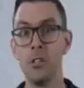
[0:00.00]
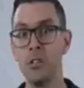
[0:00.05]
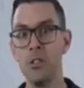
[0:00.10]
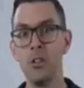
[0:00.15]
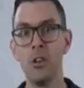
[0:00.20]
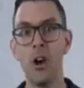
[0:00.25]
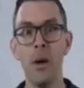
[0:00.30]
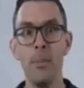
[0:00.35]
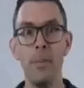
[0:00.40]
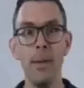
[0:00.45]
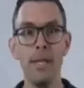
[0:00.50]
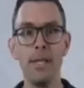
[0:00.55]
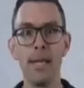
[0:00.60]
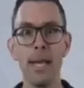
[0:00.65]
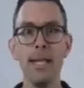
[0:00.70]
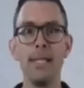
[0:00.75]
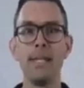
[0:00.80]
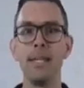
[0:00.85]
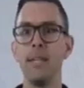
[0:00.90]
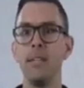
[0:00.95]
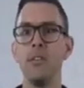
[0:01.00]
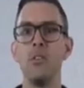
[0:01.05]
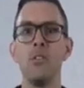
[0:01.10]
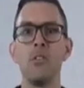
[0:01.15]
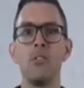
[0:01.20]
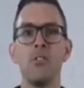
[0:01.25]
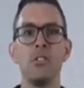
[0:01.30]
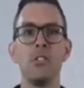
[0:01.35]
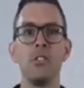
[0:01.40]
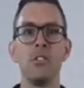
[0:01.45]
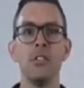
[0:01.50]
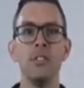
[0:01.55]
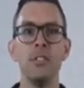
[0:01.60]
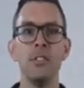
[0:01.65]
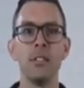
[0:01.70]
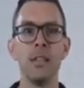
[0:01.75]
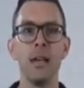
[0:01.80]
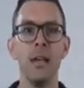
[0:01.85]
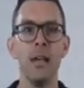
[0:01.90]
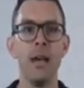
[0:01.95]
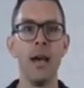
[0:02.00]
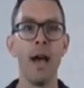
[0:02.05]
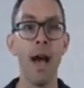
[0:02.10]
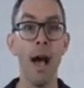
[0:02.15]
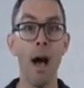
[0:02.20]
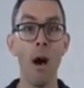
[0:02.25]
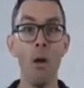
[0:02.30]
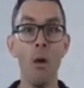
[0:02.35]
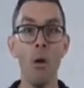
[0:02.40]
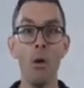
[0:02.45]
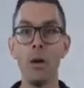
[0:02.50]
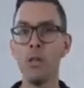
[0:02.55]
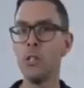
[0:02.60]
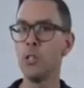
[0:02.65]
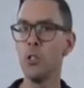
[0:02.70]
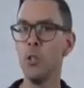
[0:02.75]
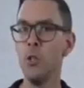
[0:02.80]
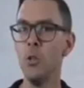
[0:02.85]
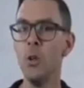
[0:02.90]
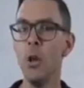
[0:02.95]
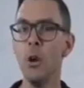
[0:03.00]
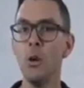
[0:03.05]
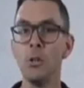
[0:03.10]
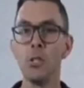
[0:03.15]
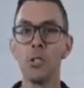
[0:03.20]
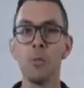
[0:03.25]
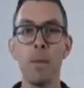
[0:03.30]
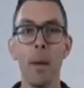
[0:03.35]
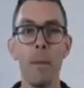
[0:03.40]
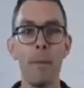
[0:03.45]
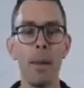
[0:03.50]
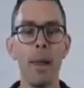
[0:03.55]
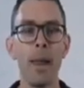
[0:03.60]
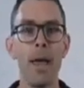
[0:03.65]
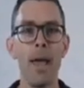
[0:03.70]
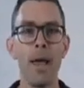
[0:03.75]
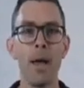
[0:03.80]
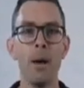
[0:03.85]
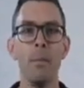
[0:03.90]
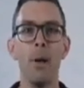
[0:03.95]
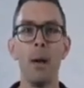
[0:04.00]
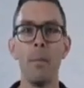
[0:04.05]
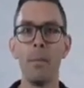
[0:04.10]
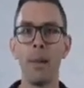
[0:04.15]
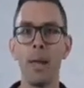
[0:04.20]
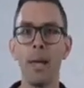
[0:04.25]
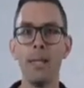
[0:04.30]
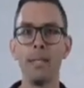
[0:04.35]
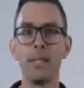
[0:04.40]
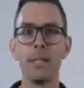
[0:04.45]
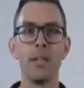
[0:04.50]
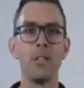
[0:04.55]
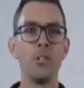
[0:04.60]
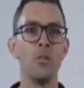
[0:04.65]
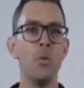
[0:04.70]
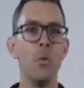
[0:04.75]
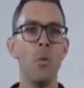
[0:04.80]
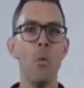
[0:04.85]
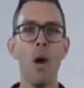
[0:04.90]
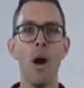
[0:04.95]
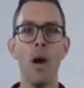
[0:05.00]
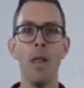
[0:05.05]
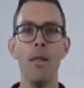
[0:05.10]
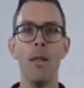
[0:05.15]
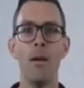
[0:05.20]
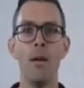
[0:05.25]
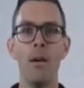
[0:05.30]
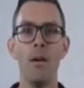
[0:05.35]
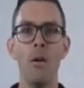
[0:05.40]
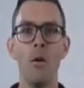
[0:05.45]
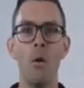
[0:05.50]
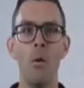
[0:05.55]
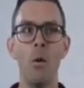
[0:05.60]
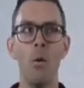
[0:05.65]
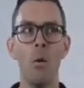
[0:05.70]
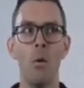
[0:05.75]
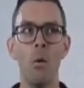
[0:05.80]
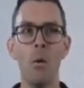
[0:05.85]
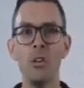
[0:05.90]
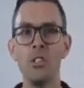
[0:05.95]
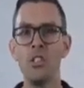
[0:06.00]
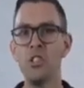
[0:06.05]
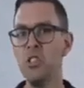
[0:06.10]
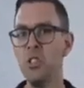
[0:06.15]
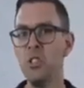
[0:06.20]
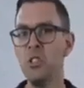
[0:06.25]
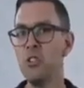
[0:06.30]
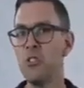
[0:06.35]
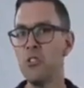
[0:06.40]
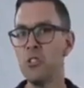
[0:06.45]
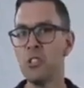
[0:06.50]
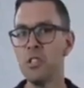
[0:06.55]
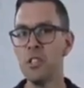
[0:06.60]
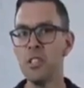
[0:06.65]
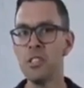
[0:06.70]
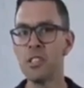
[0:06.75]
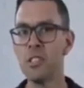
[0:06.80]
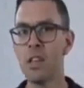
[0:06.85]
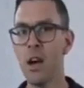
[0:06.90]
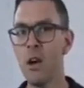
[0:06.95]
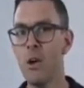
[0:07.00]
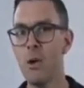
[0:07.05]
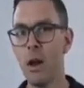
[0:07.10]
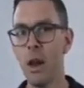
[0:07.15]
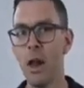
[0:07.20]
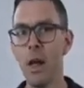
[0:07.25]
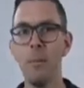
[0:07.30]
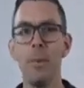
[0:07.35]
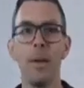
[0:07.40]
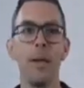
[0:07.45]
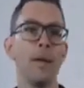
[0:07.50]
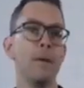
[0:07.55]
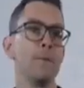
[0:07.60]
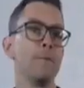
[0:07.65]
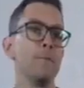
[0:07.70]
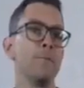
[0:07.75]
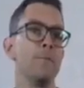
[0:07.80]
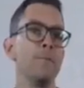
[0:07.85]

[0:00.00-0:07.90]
Should I be dating non-Christians? How long is too long to spend playing on my PlayStation 1? Or should Christians go clubbing?